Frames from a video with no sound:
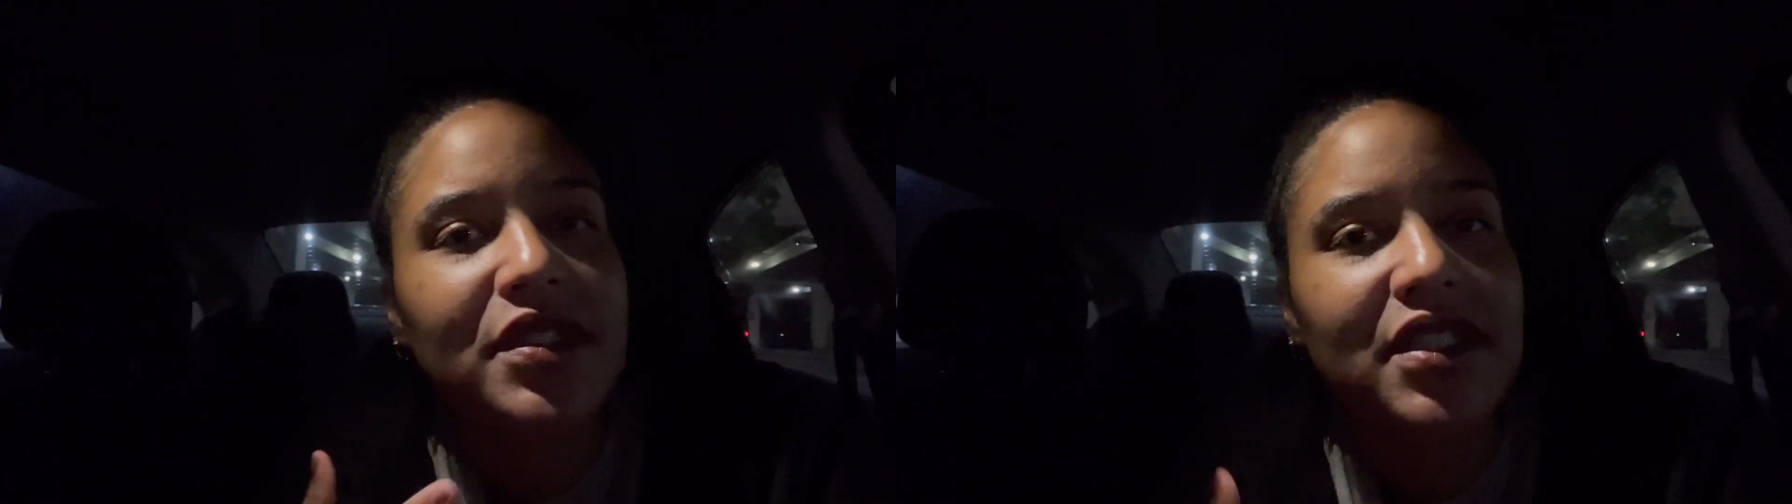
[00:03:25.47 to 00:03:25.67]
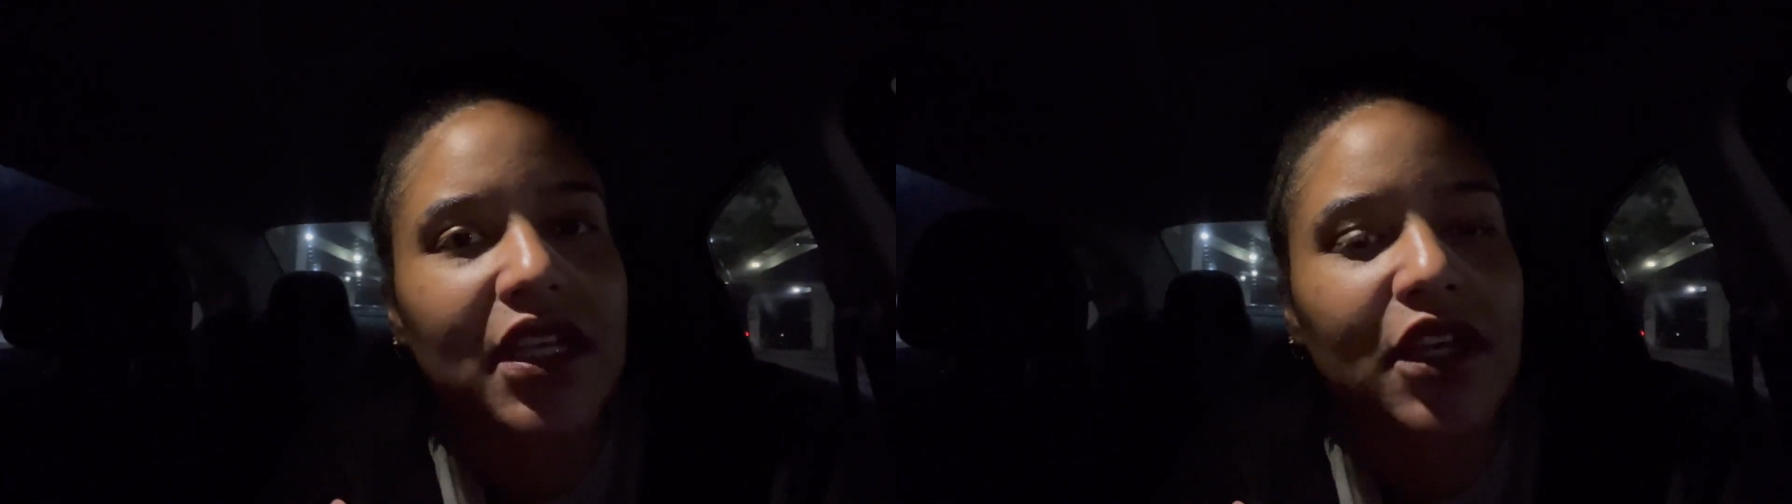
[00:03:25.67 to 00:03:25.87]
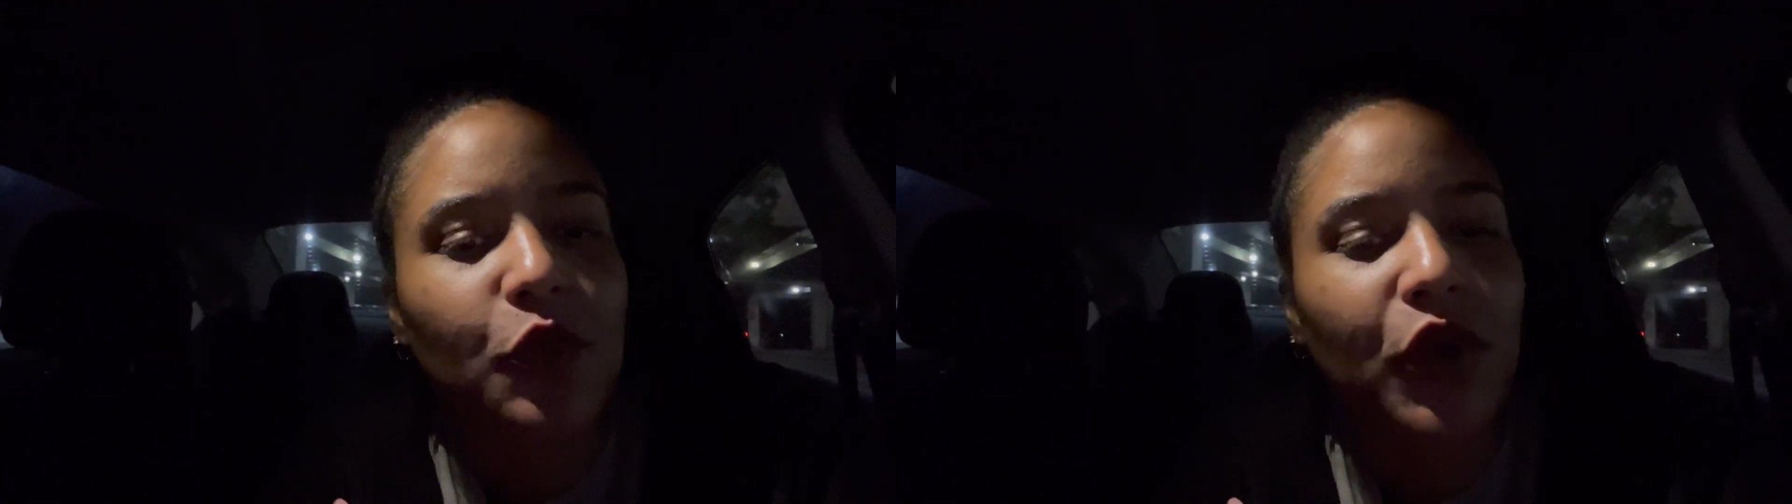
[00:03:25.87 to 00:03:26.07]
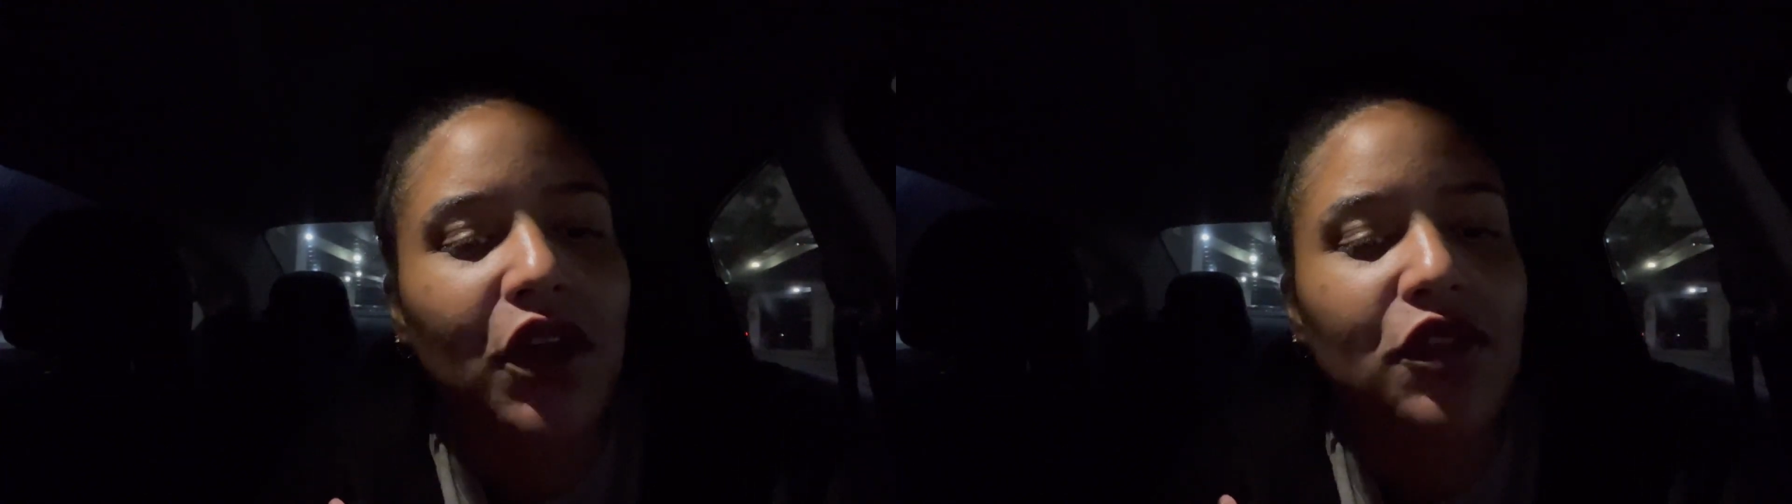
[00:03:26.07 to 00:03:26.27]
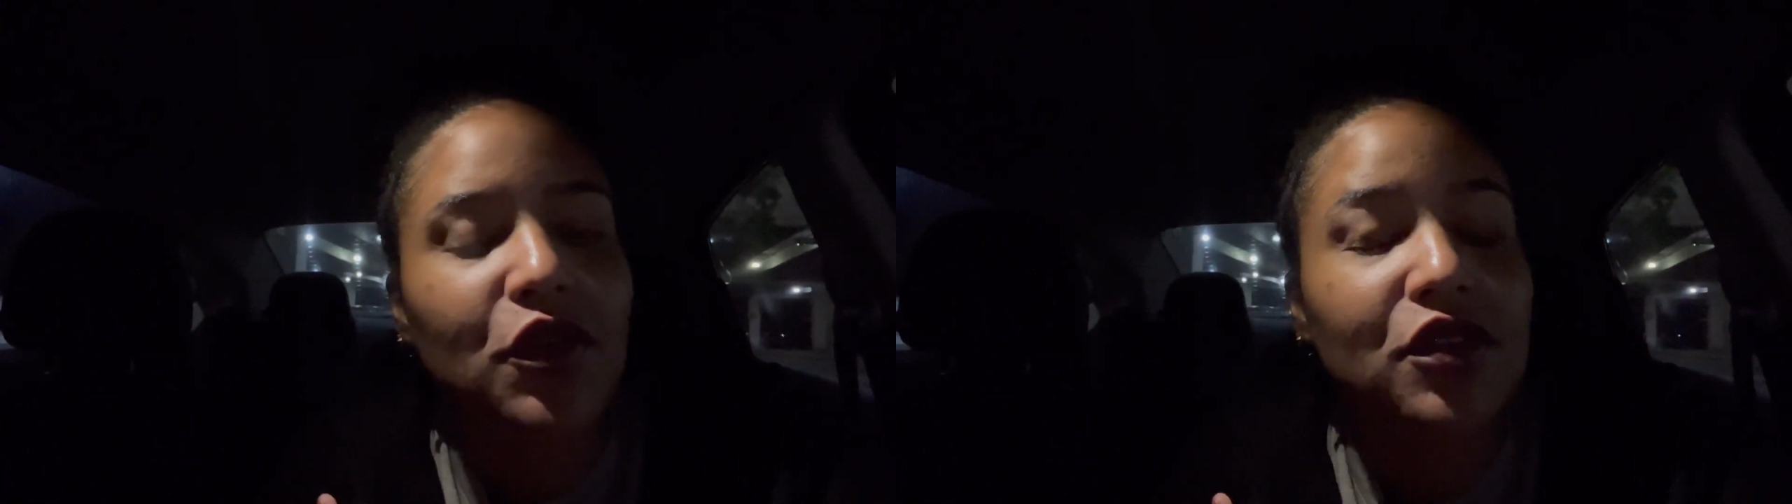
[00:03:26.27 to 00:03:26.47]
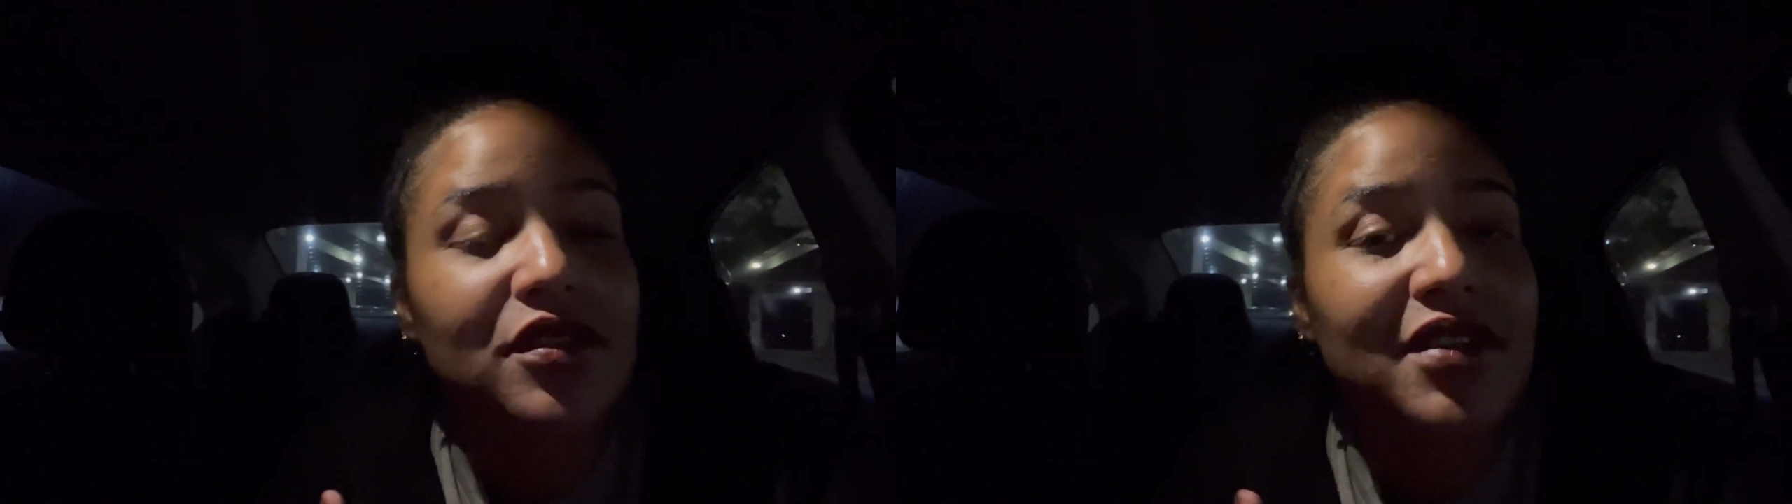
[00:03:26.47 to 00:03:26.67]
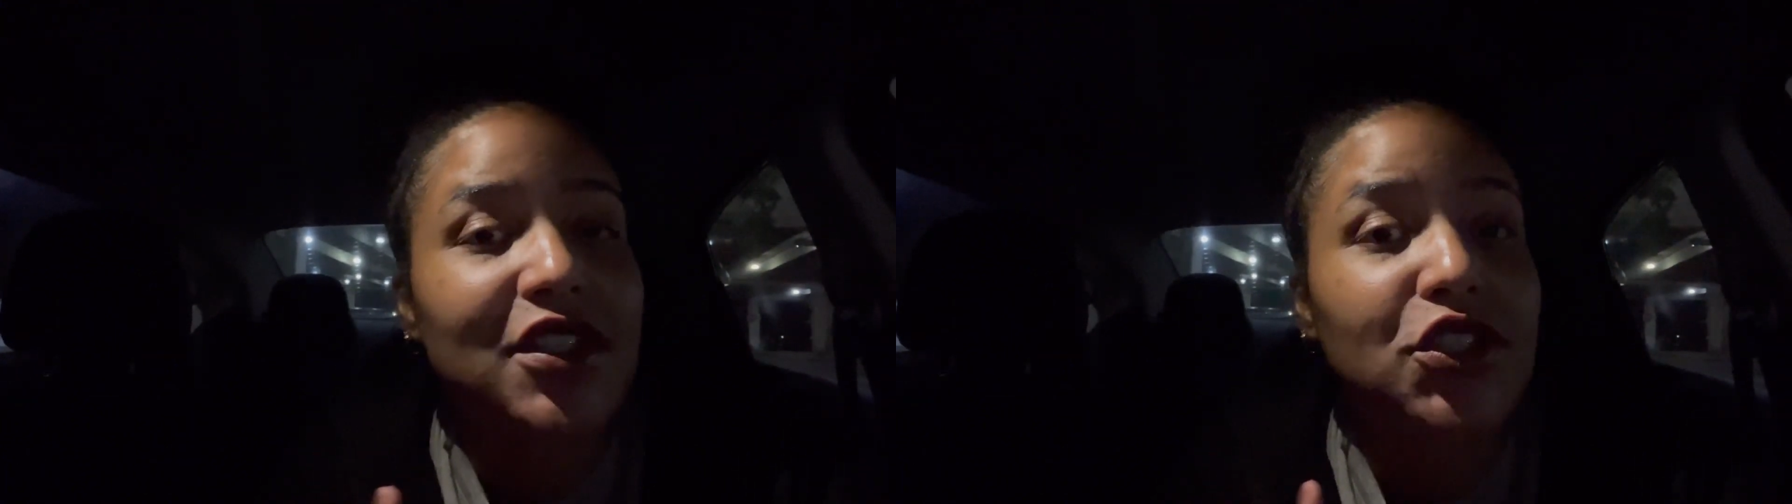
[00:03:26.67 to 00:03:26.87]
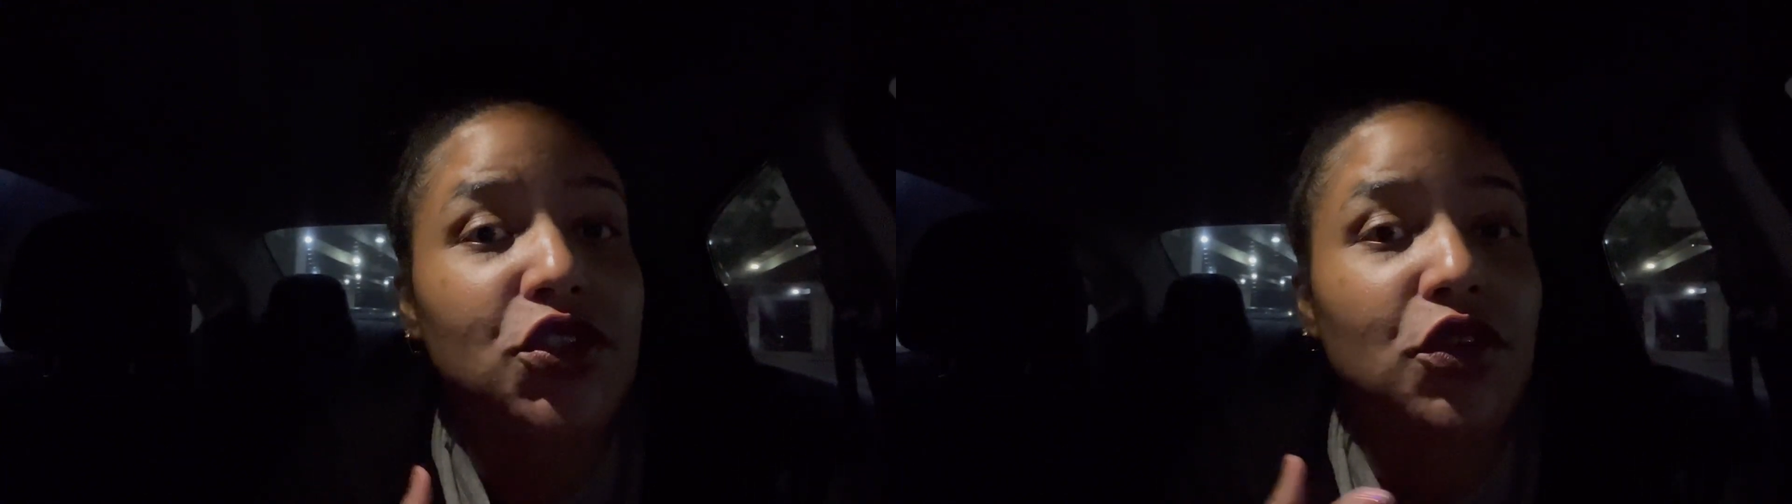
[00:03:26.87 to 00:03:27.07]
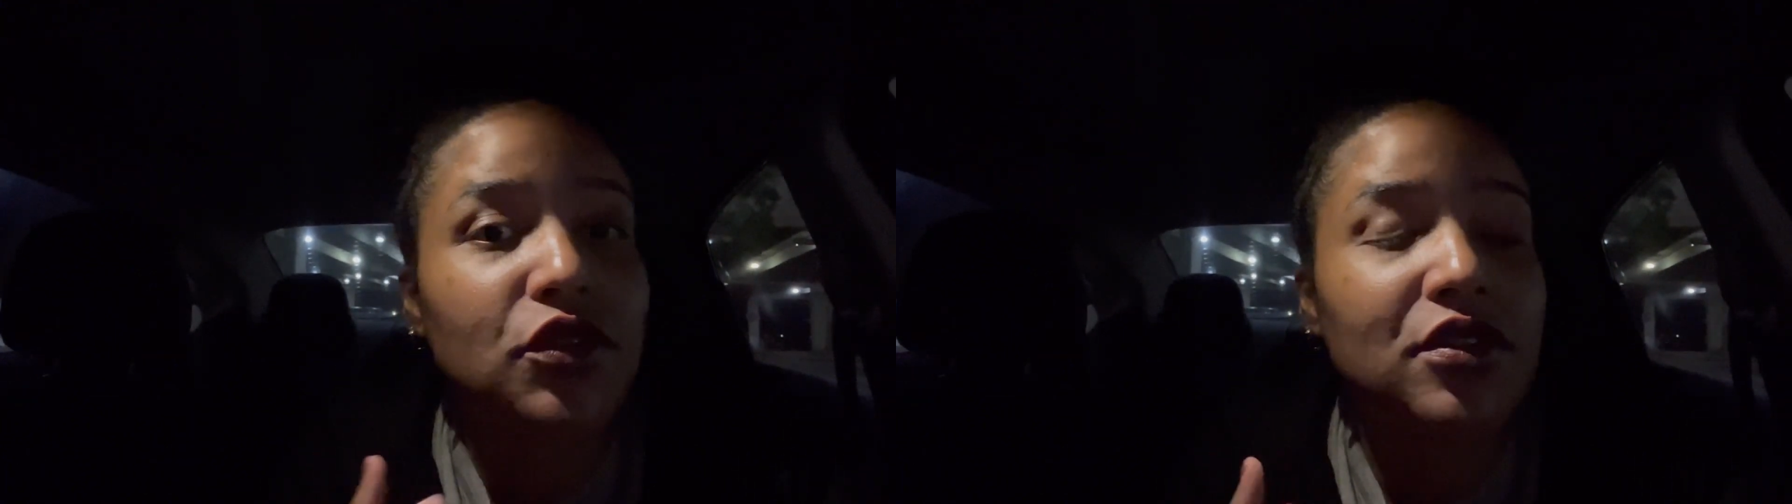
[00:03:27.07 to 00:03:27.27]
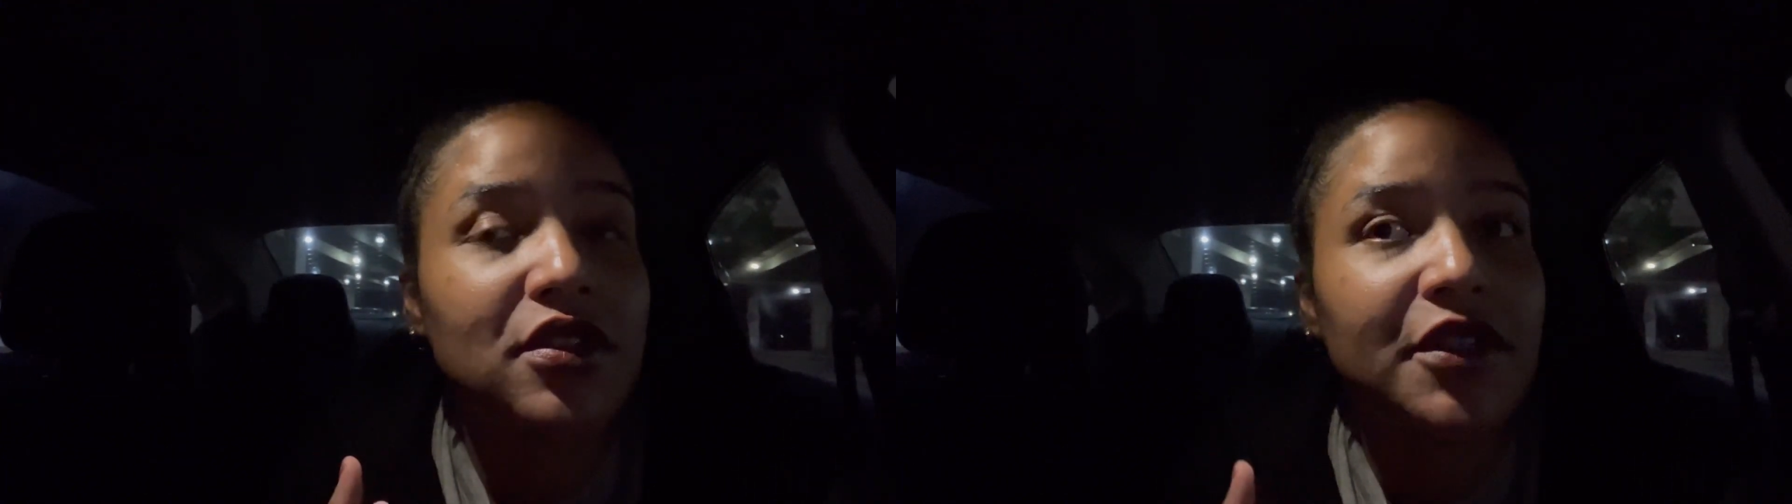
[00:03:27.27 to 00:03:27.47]
scene where there's a
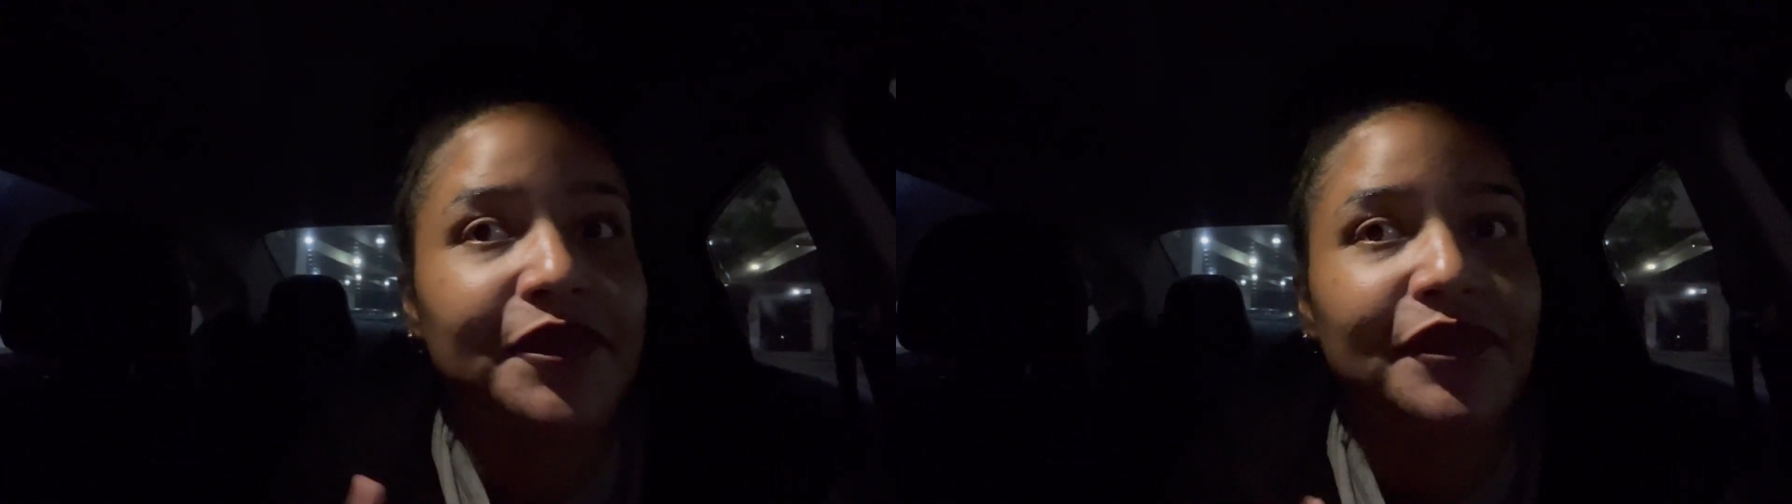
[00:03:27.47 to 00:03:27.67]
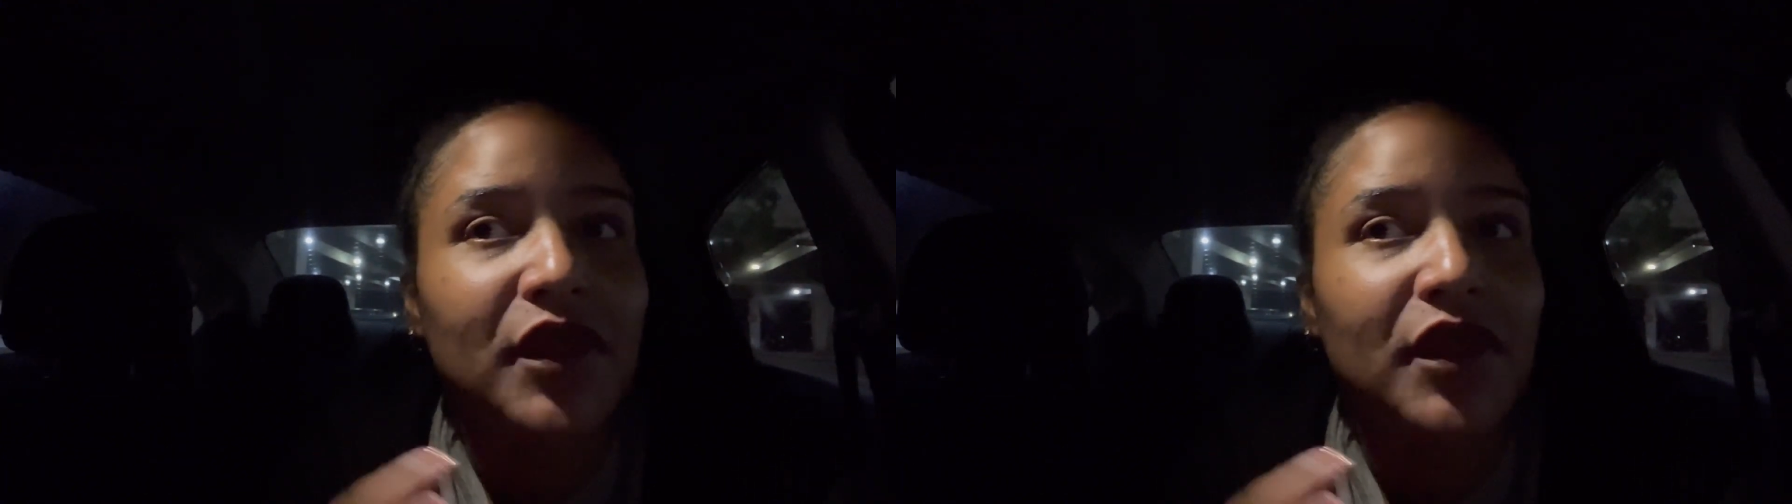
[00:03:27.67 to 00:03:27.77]
certain,